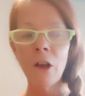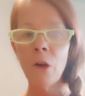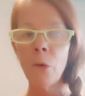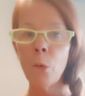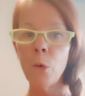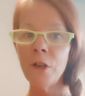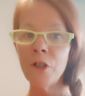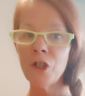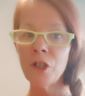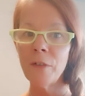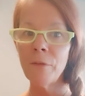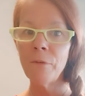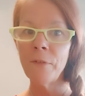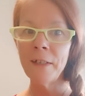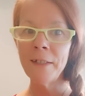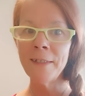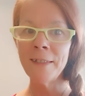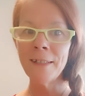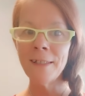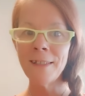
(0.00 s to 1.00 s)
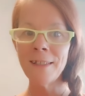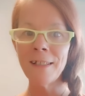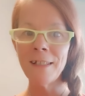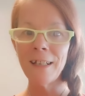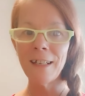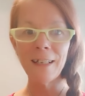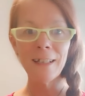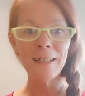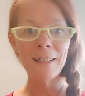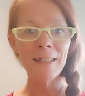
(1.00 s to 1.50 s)
which visas in
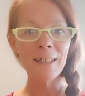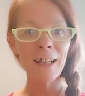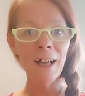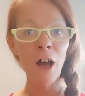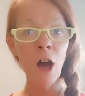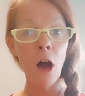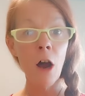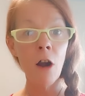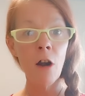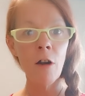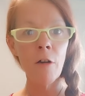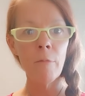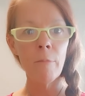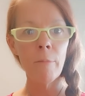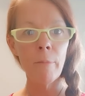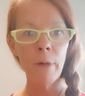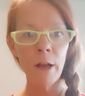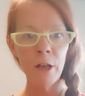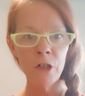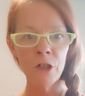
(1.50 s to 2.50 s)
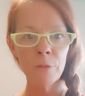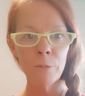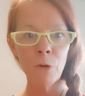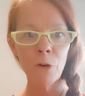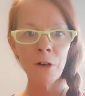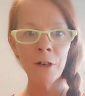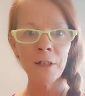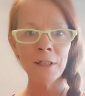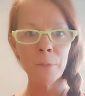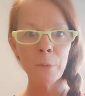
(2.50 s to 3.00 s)
India are much
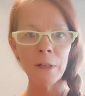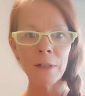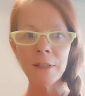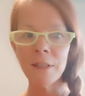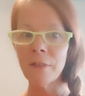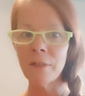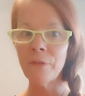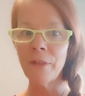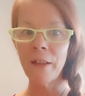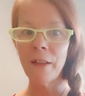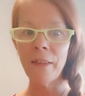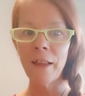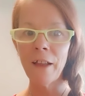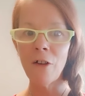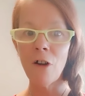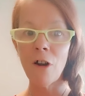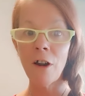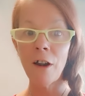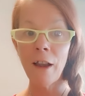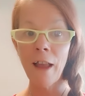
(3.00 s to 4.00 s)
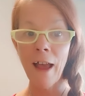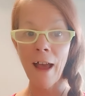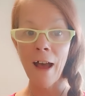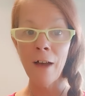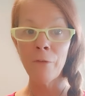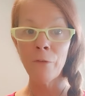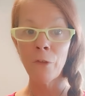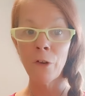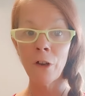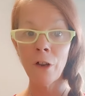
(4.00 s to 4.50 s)
more expensive than they are in
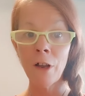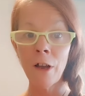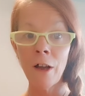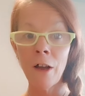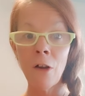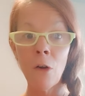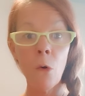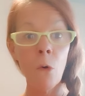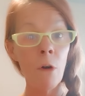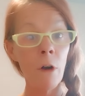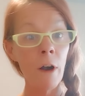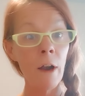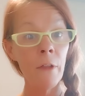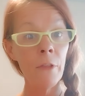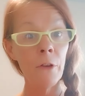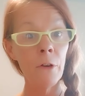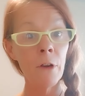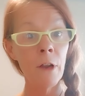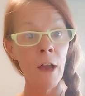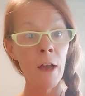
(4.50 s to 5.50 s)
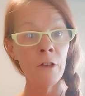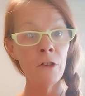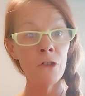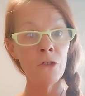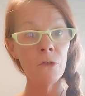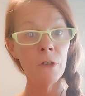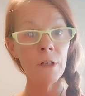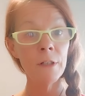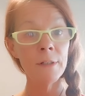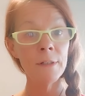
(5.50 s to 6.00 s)
Africa or other
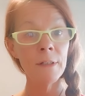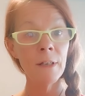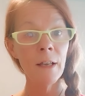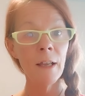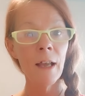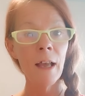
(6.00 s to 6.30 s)
countries.